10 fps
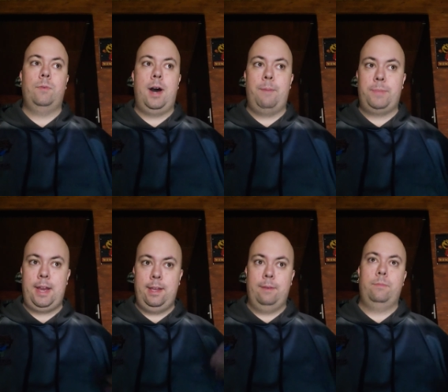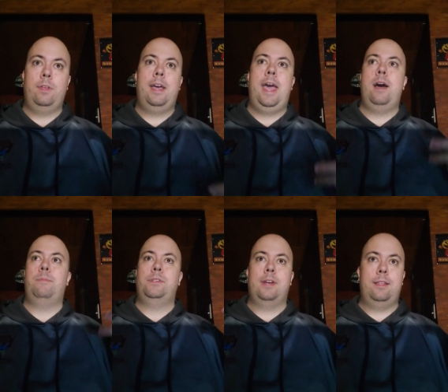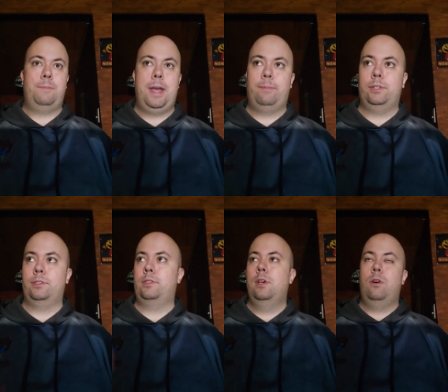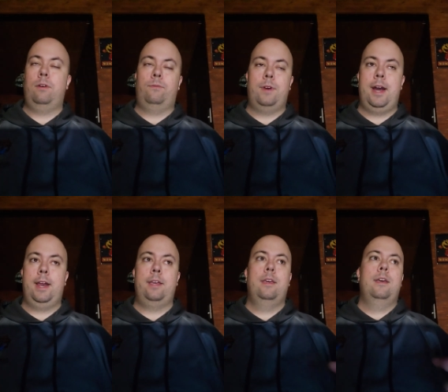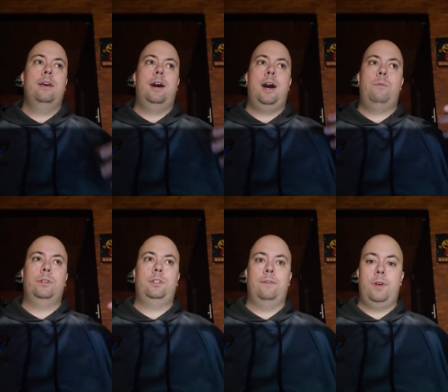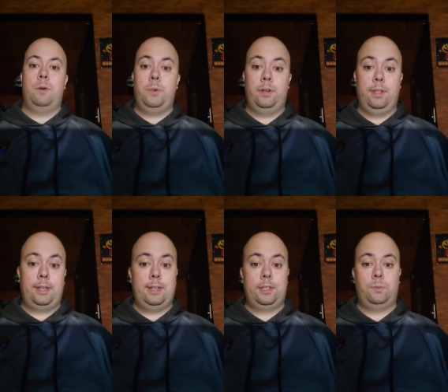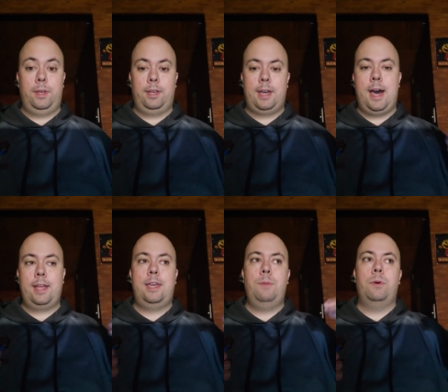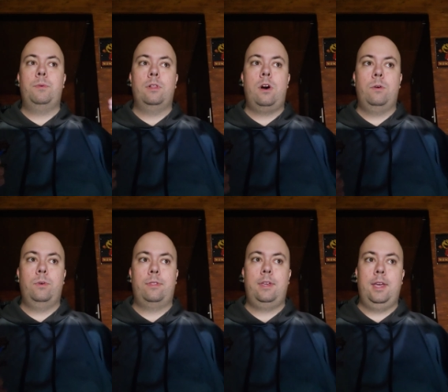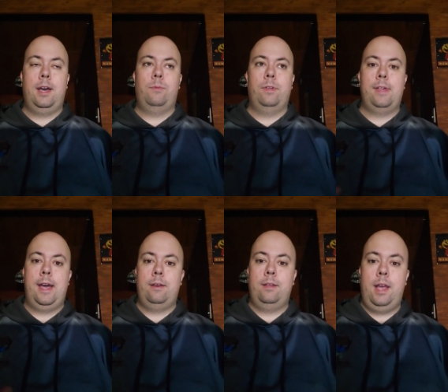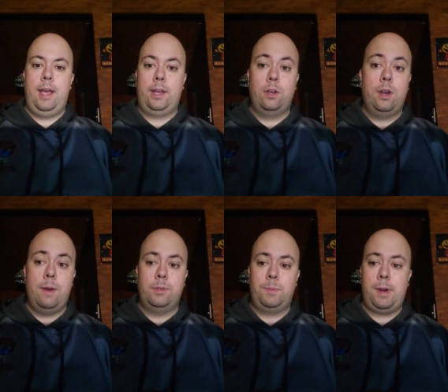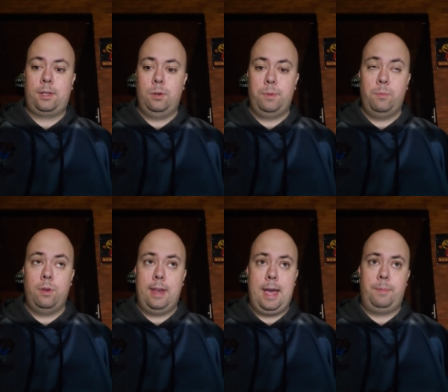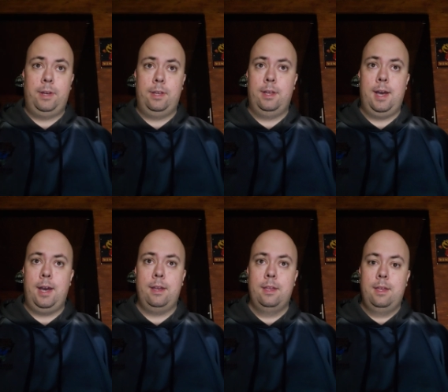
Update him. Hey, I'll be signing the papers on Friday. What's your availability like next week? And kind of keep him along with that. A good home inspector will be more than happy to